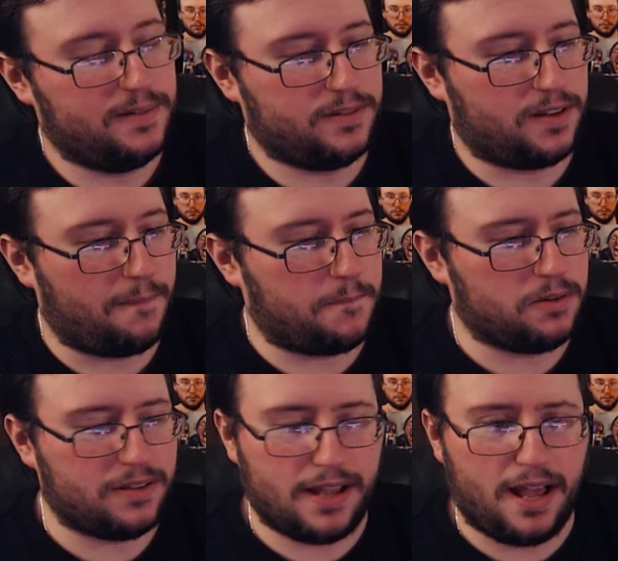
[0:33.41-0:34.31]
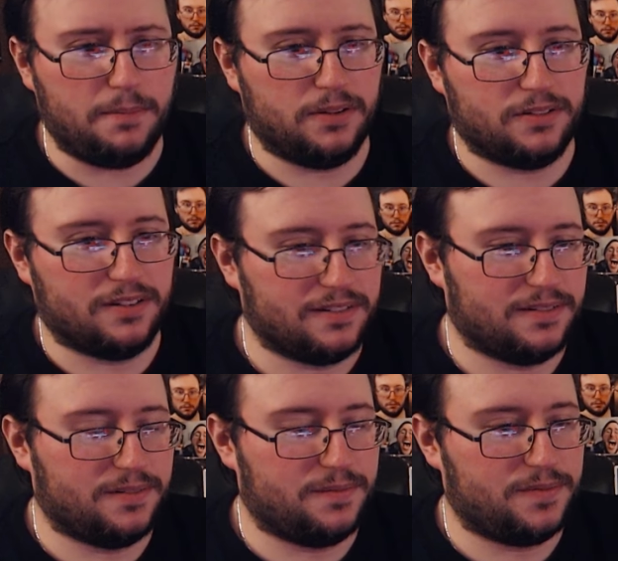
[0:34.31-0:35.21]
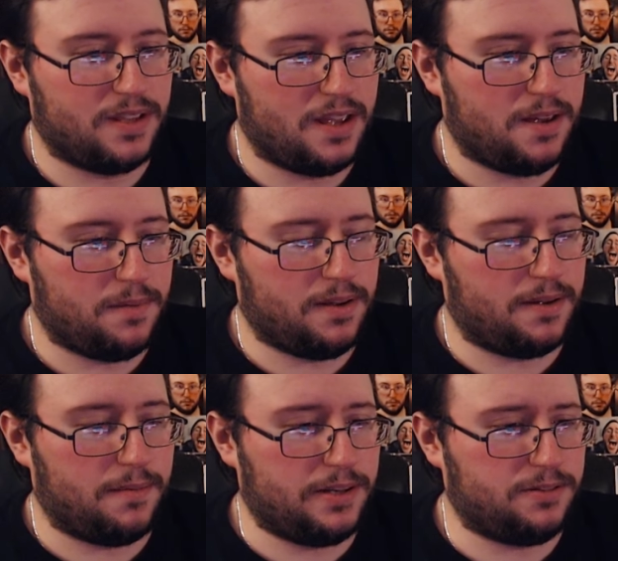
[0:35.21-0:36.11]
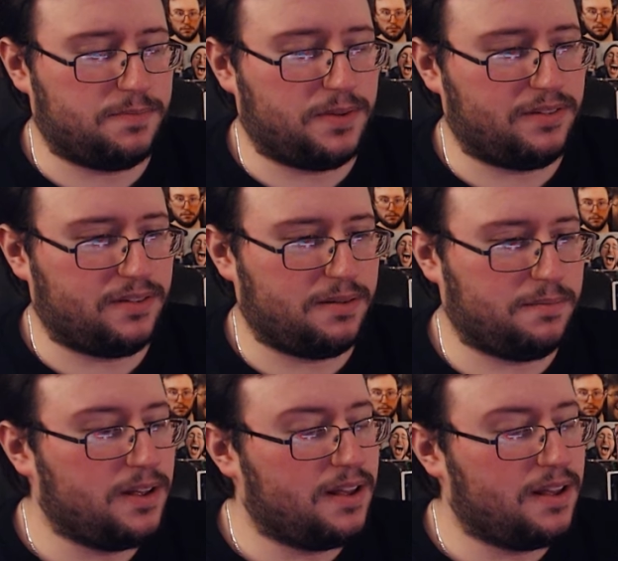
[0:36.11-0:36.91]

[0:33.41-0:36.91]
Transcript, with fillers: She's like, where's the goblins? Man, am I just missing something?